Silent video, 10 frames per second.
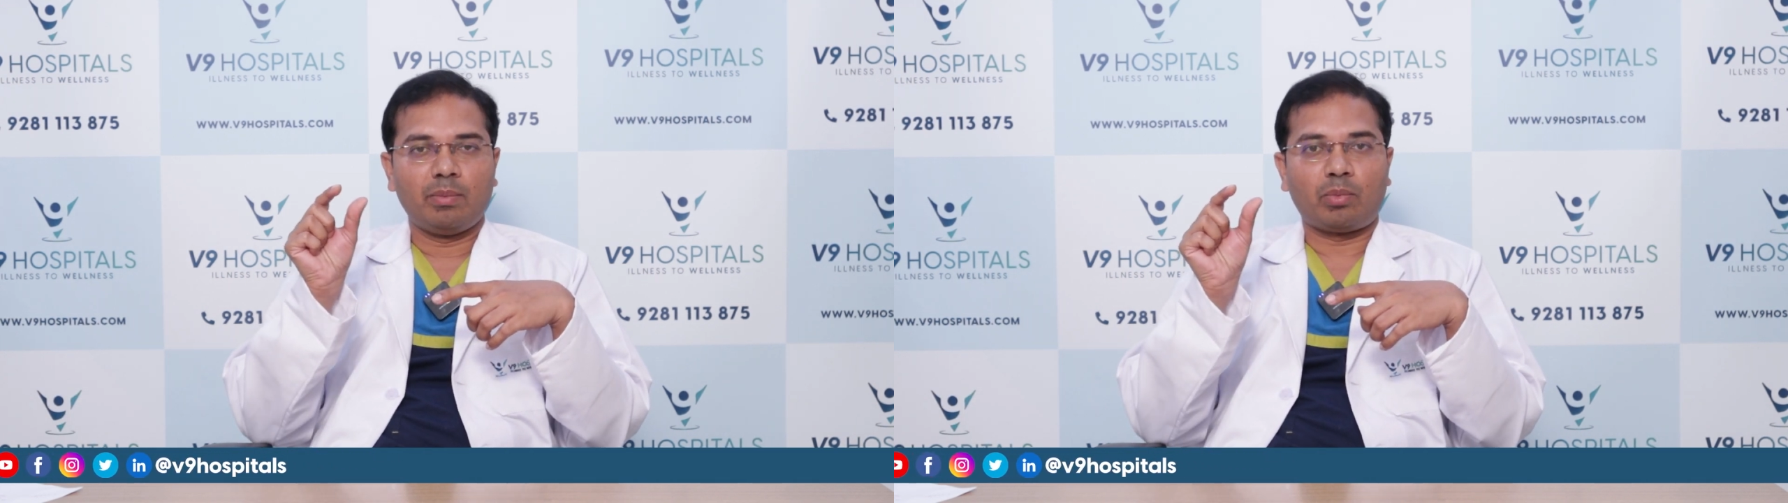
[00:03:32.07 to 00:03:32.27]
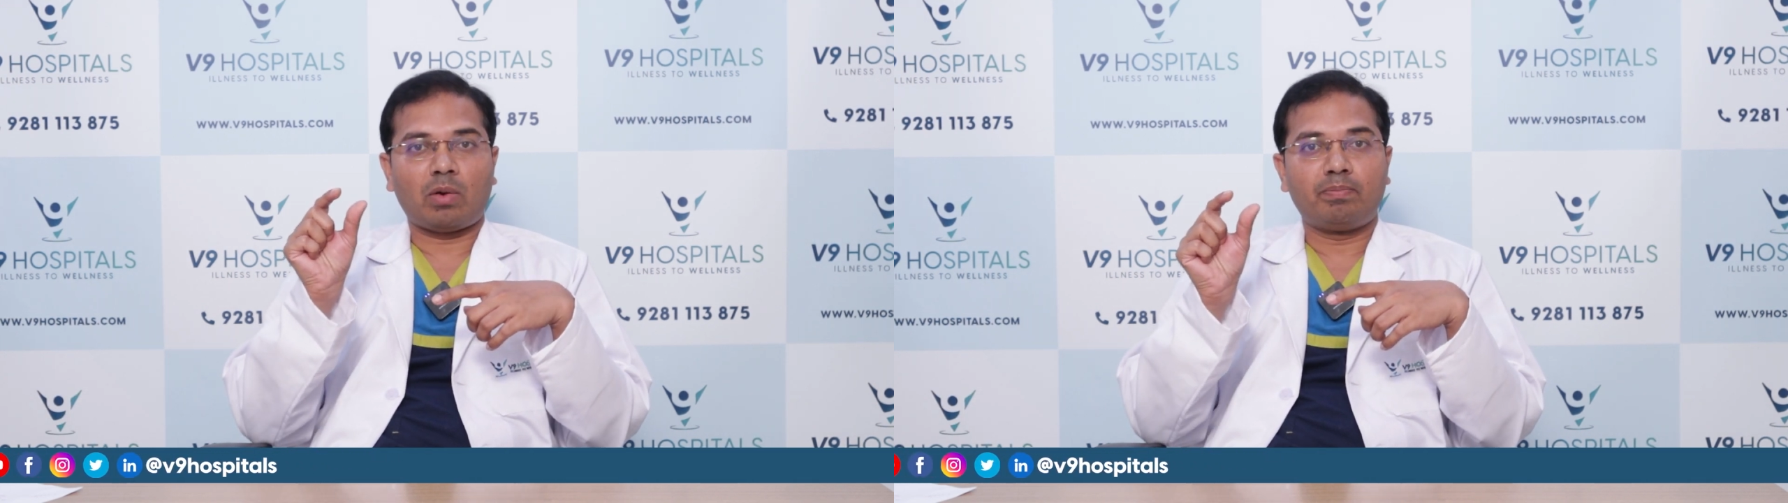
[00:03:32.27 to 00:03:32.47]

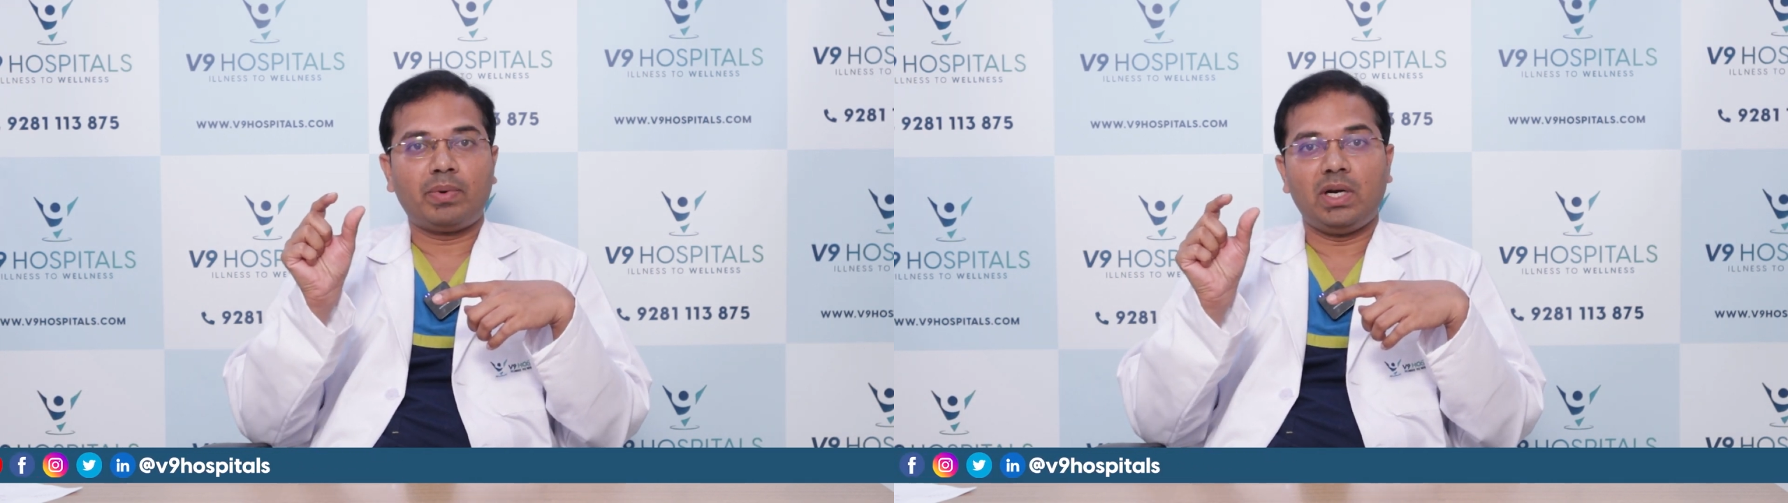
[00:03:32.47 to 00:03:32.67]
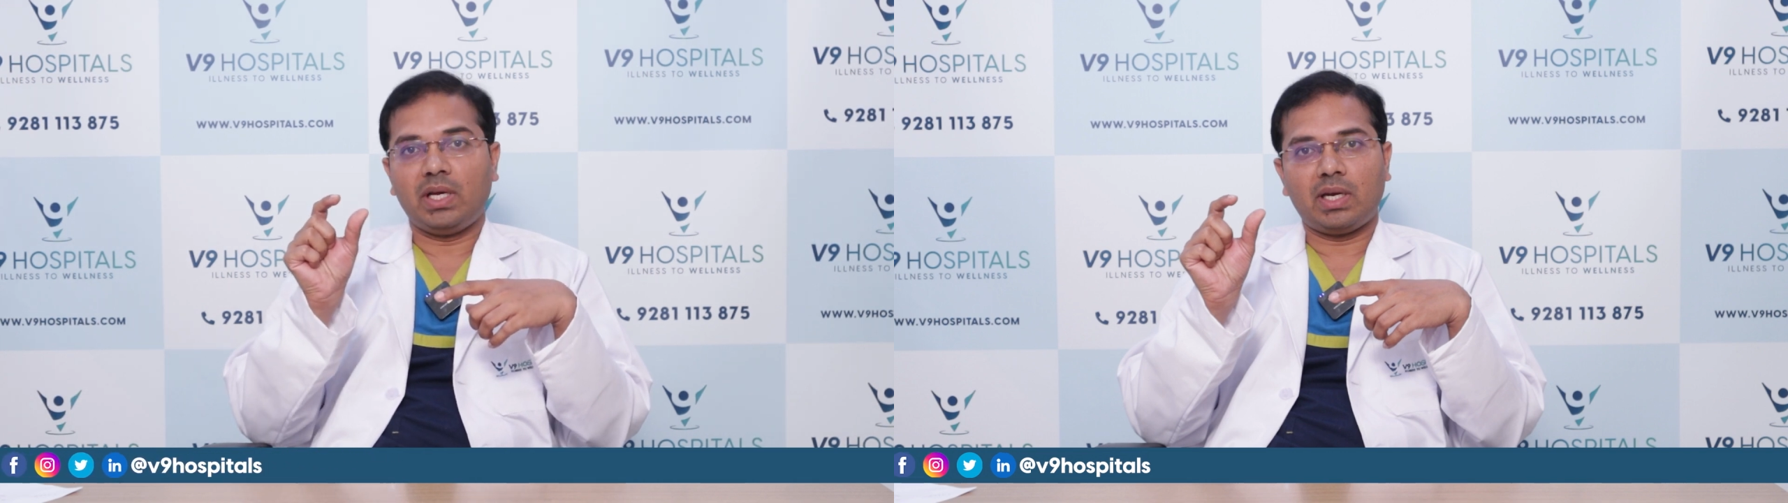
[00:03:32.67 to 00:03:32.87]

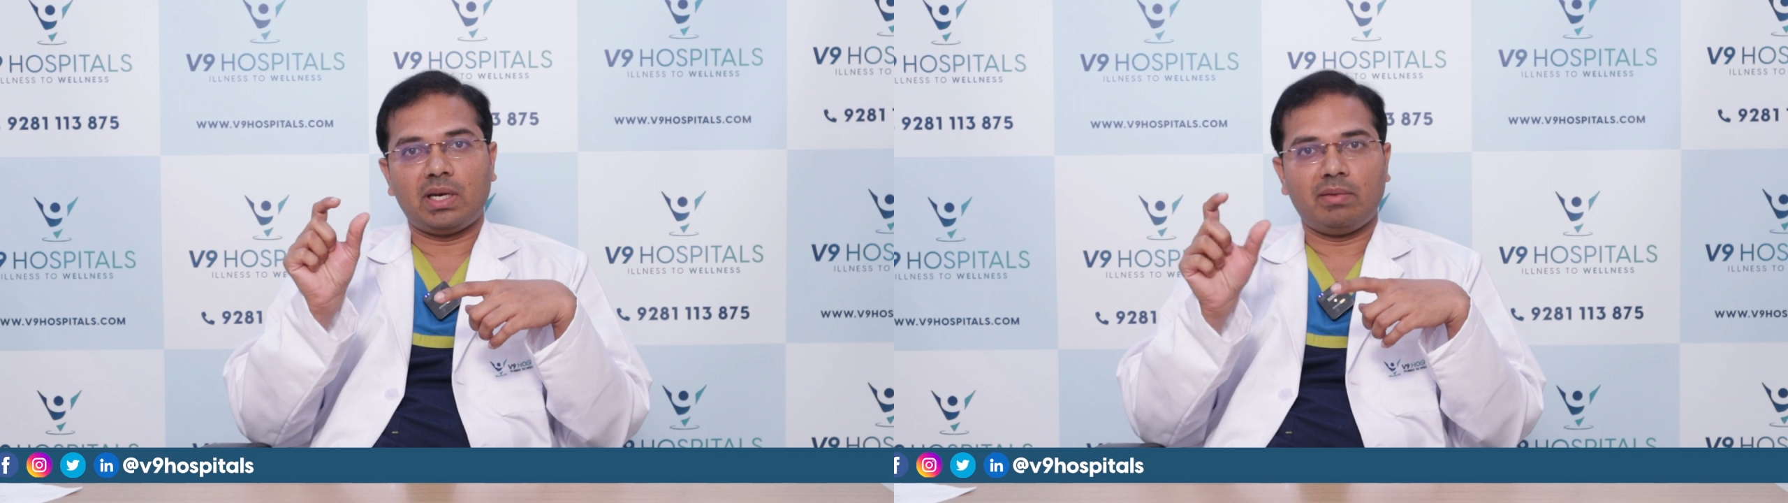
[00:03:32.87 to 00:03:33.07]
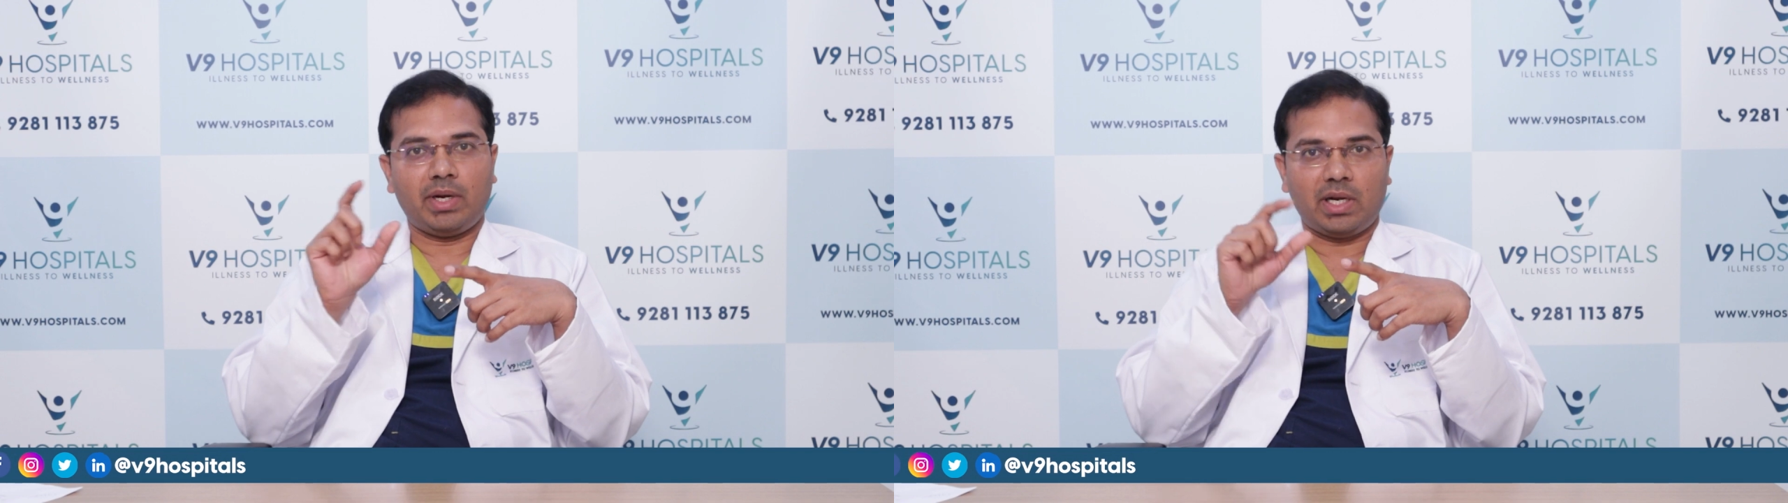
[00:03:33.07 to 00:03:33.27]
proper
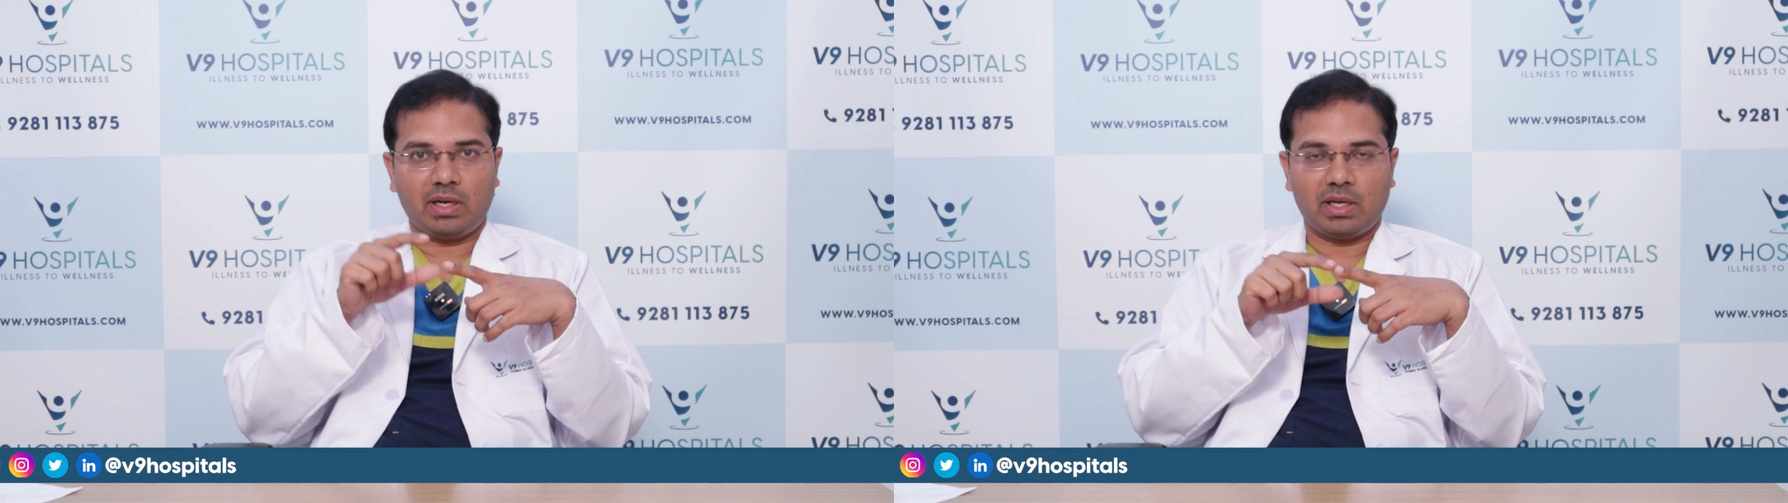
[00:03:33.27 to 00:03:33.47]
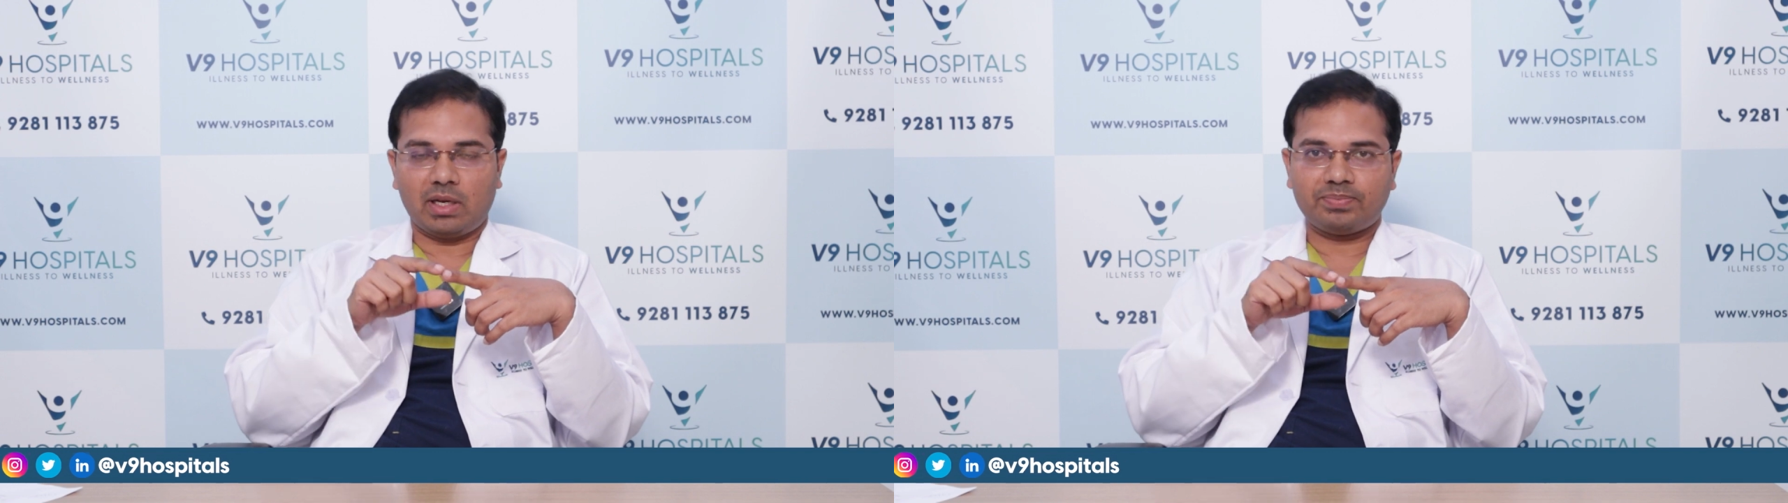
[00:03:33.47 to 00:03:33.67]
DNA
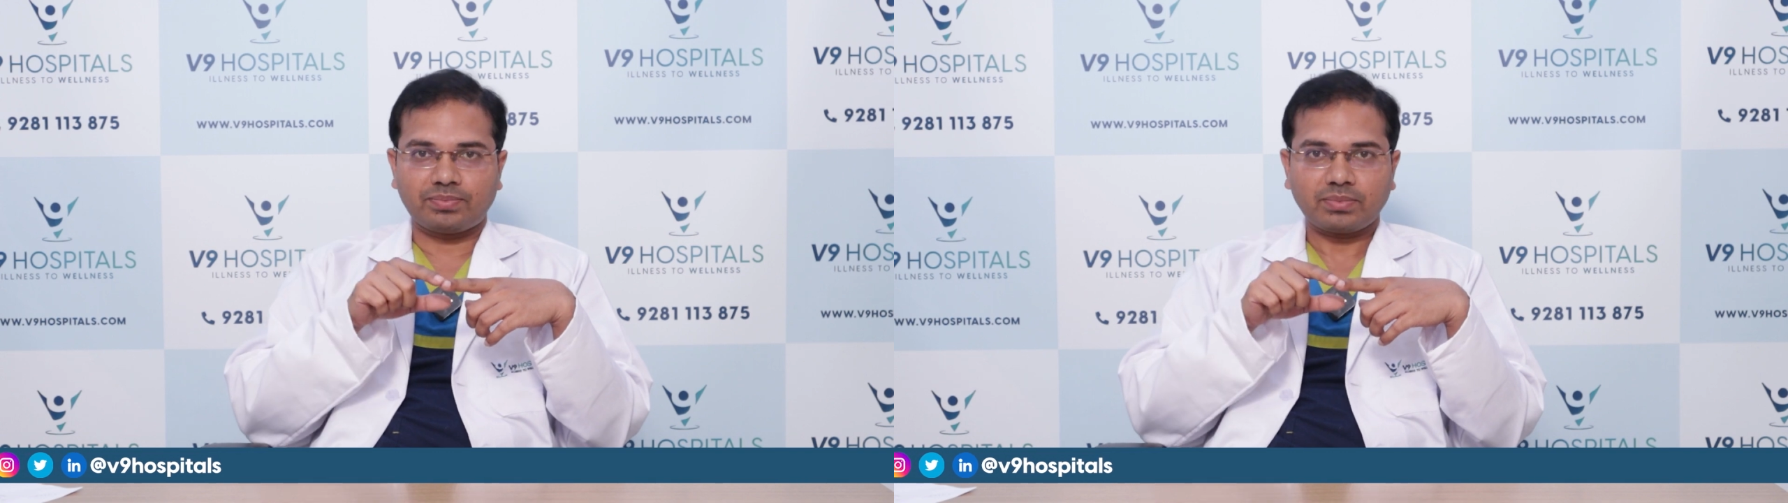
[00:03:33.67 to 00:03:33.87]
material.